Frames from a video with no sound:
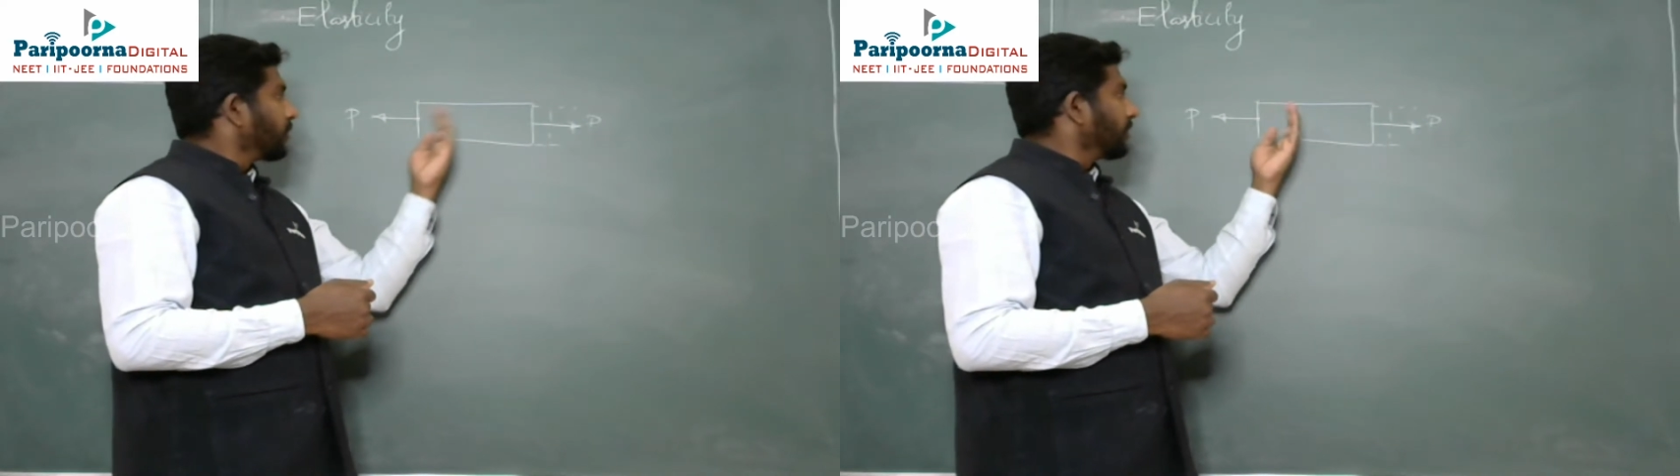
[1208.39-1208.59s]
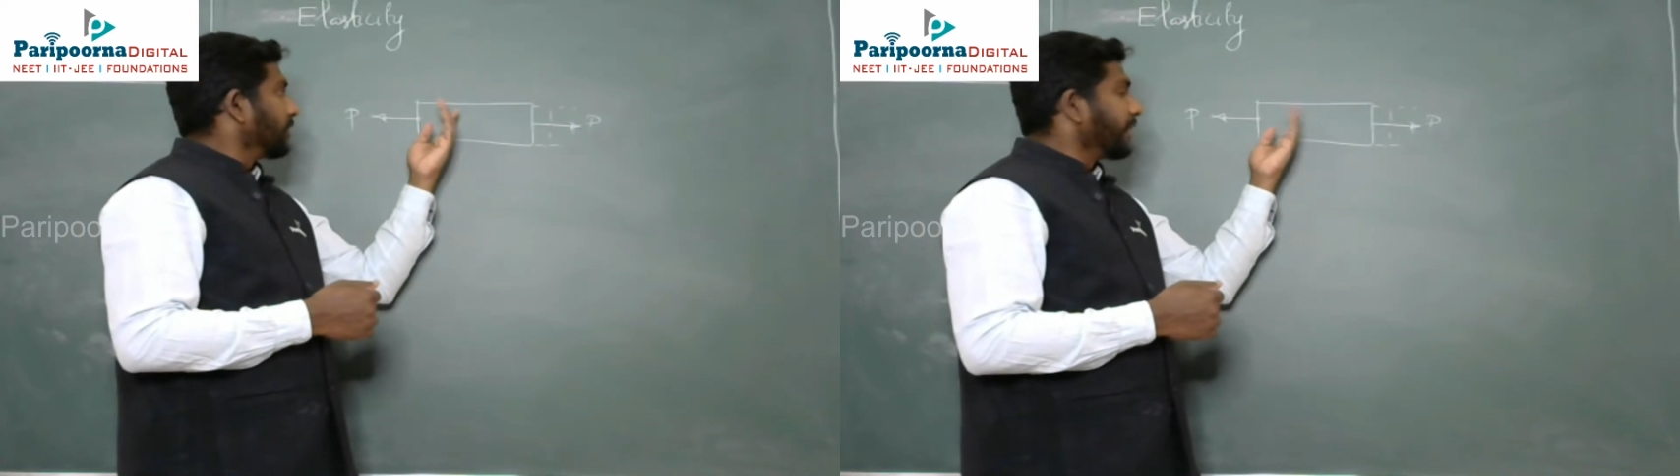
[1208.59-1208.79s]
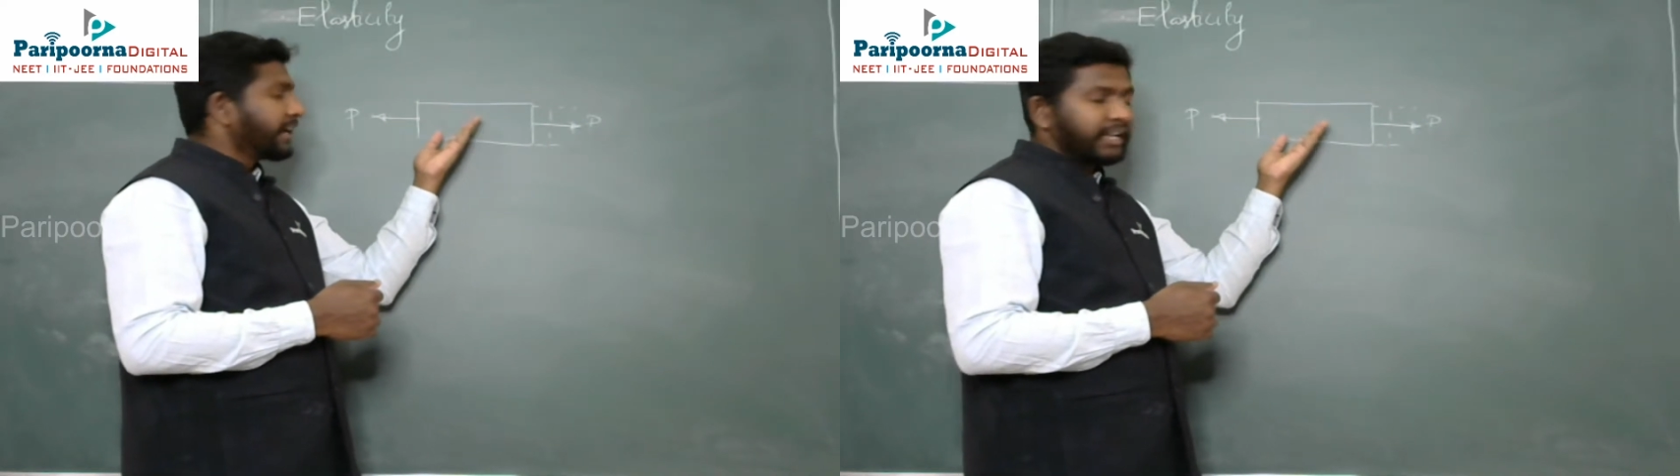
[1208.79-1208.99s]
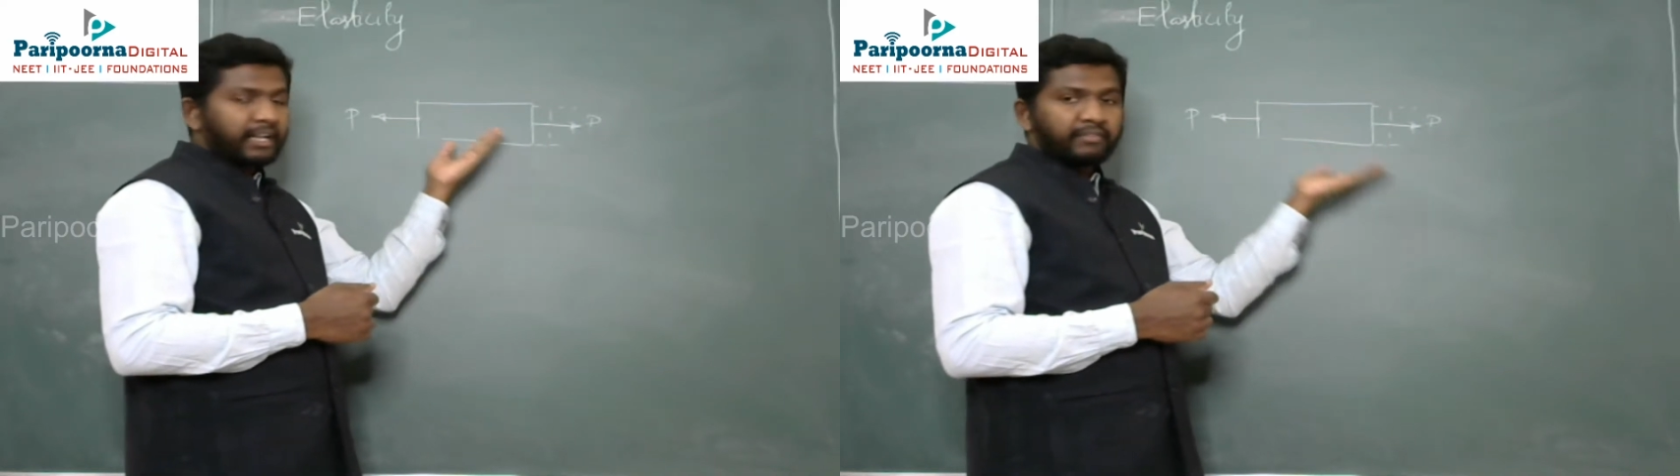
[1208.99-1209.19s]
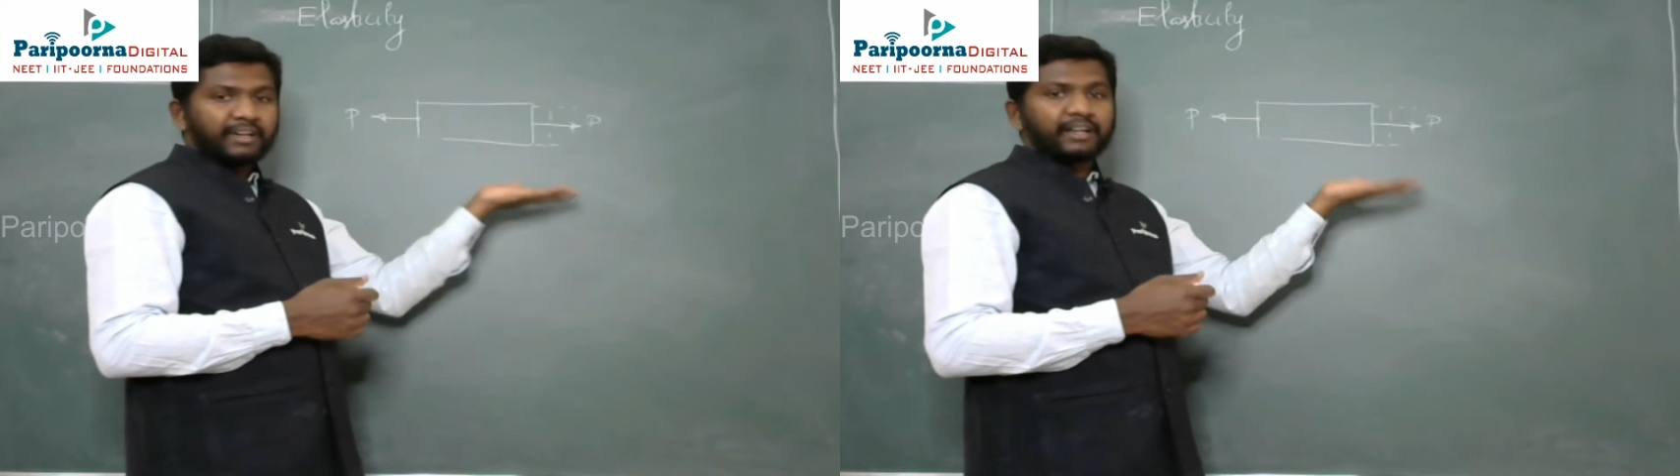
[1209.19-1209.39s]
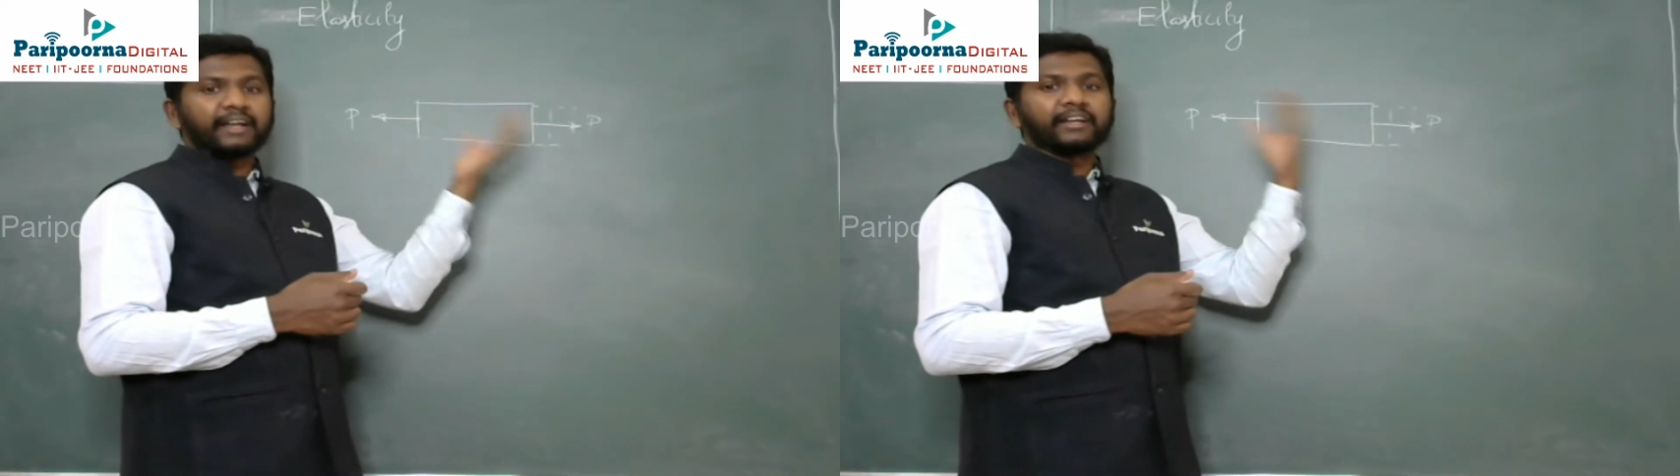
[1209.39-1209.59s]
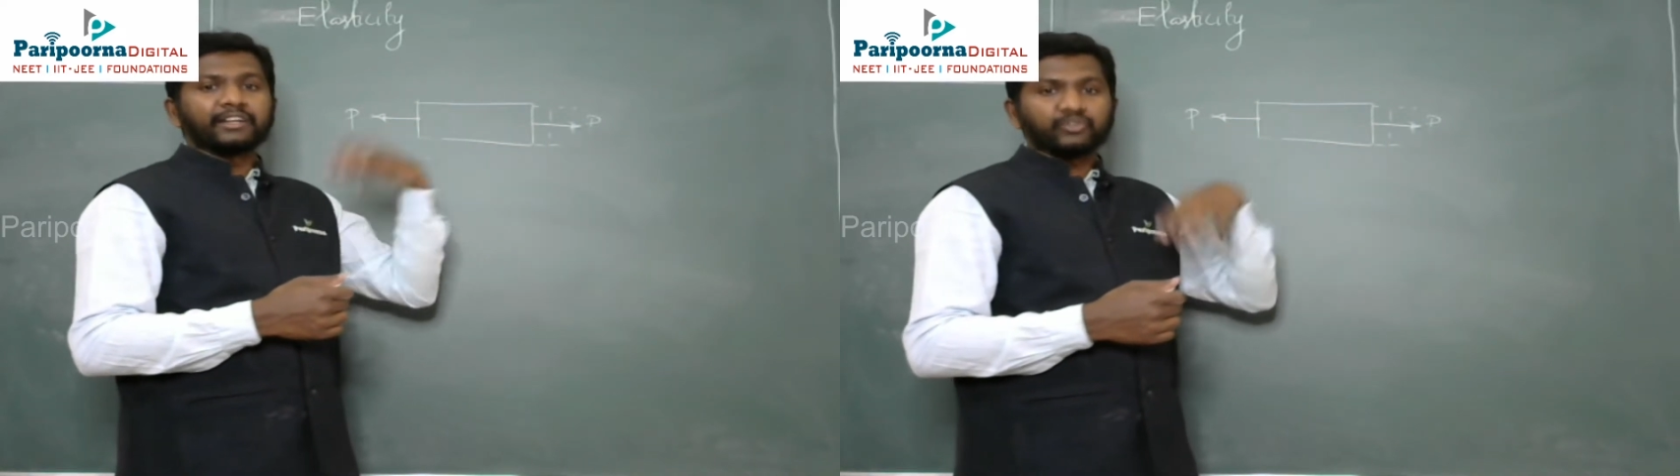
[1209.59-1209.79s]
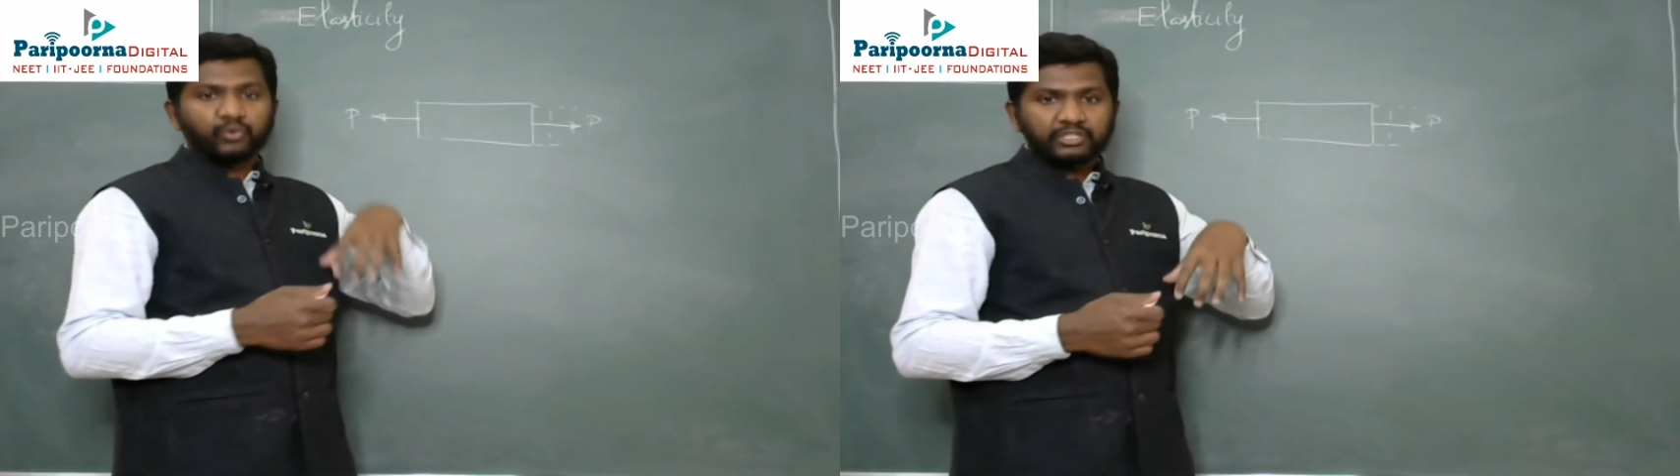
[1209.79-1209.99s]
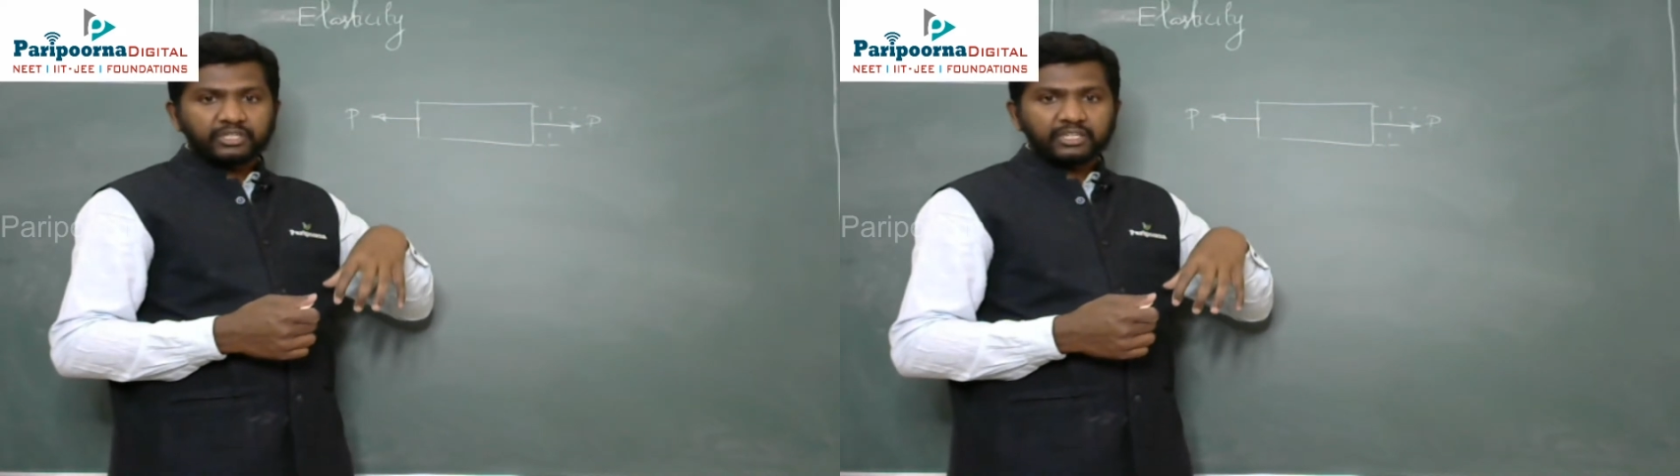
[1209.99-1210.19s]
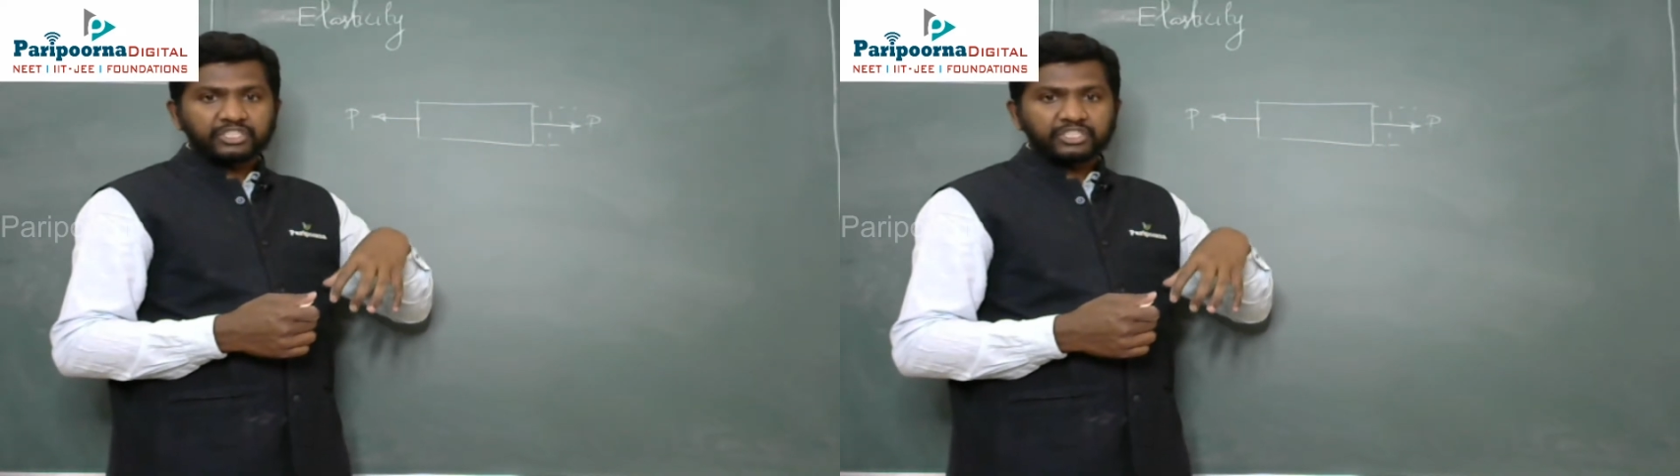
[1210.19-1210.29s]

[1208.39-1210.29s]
the material will get its original